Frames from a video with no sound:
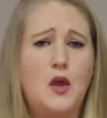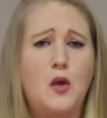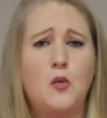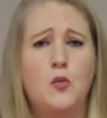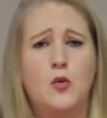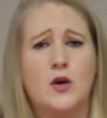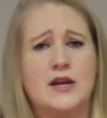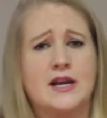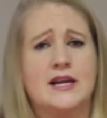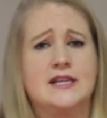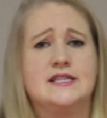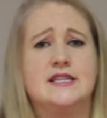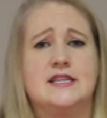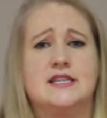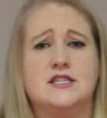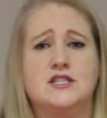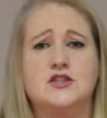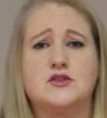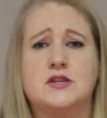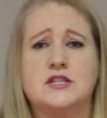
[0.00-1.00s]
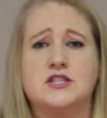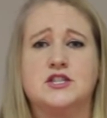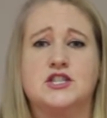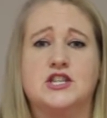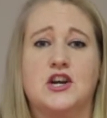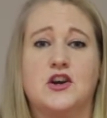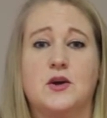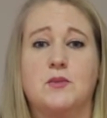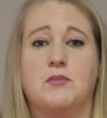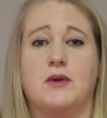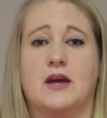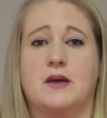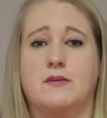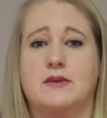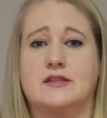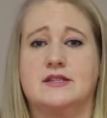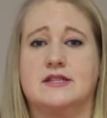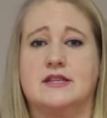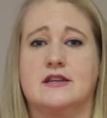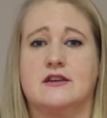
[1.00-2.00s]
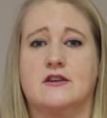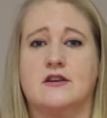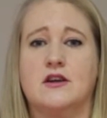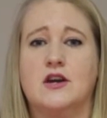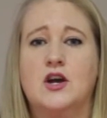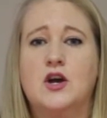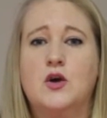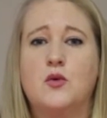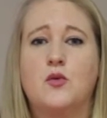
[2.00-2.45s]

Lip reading: One idea is you can share a babysitter